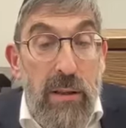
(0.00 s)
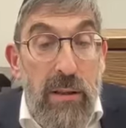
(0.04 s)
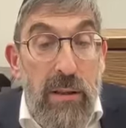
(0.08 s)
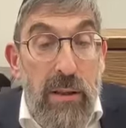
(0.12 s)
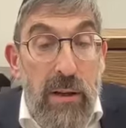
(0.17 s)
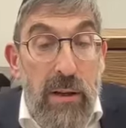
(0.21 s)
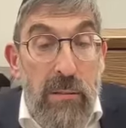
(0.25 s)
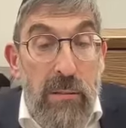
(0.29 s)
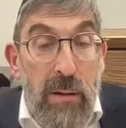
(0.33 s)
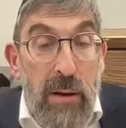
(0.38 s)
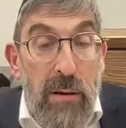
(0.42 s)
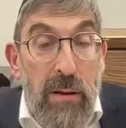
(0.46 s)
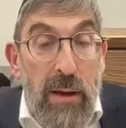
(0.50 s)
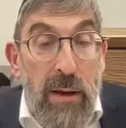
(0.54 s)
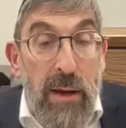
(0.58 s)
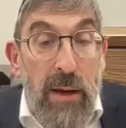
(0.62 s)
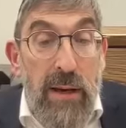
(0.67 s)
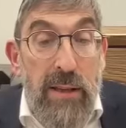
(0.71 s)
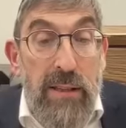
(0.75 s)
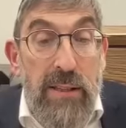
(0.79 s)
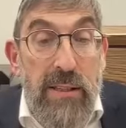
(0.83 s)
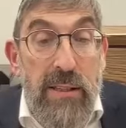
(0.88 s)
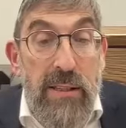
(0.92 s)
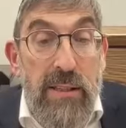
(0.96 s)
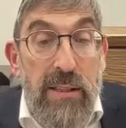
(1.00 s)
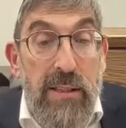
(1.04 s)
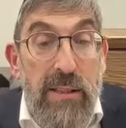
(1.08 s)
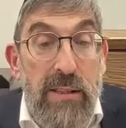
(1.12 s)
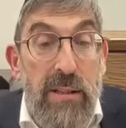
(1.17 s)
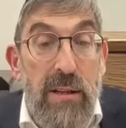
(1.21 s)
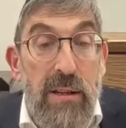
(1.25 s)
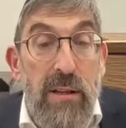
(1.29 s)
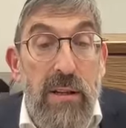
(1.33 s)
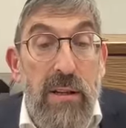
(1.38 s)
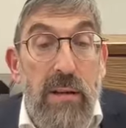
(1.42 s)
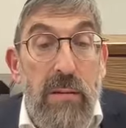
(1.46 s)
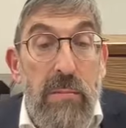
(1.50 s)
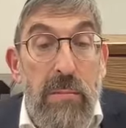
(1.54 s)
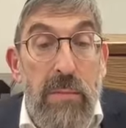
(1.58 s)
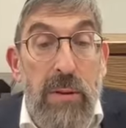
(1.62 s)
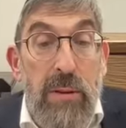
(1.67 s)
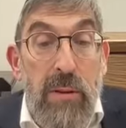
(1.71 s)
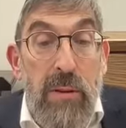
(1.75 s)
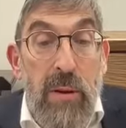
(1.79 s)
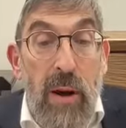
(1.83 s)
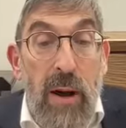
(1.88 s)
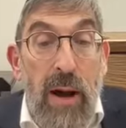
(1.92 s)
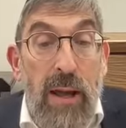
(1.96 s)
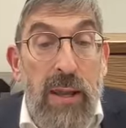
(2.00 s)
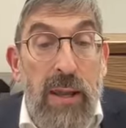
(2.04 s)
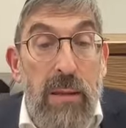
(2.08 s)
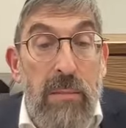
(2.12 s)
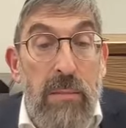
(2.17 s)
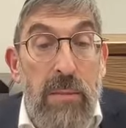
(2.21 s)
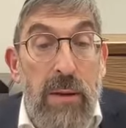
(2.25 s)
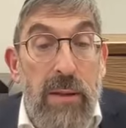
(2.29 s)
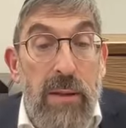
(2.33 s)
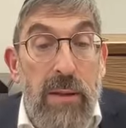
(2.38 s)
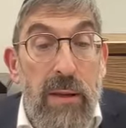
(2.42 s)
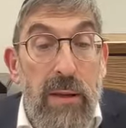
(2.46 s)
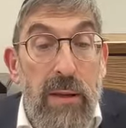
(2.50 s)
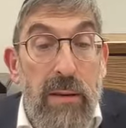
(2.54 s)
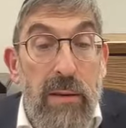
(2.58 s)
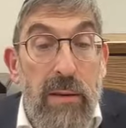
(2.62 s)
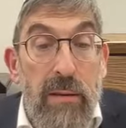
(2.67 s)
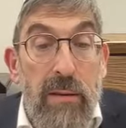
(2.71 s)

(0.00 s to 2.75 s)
The Gemara asks, Minohani Mili.